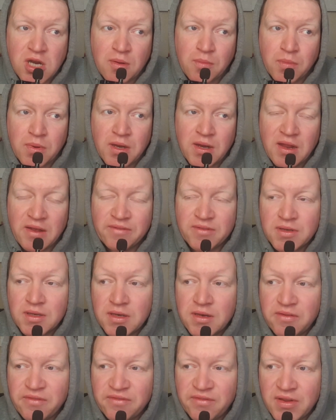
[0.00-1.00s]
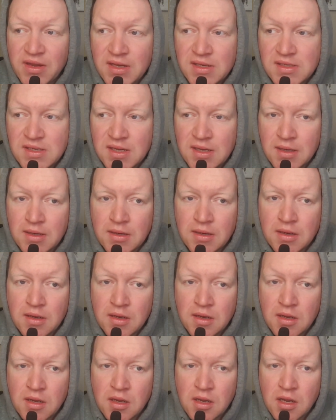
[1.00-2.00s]
champion after defeating
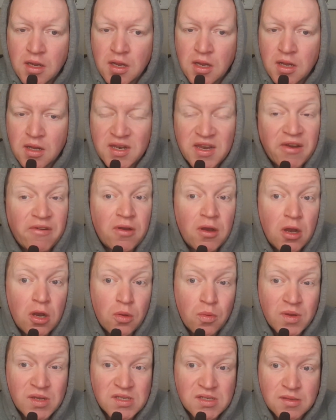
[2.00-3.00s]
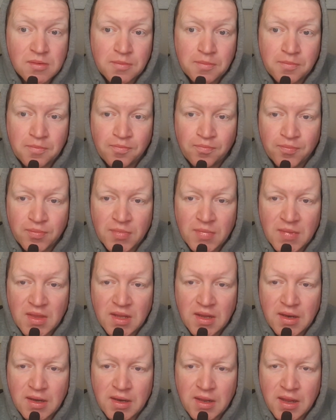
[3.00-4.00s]
Derek Lewis
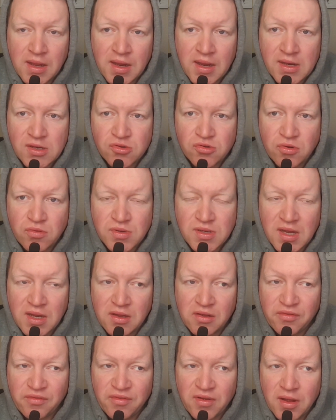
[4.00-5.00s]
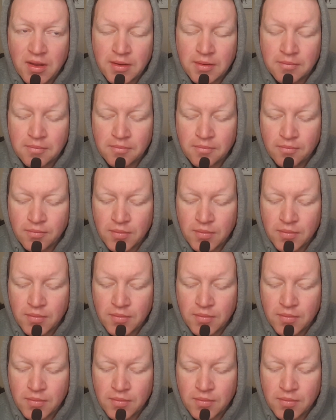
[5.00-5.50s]
in an interim title fight.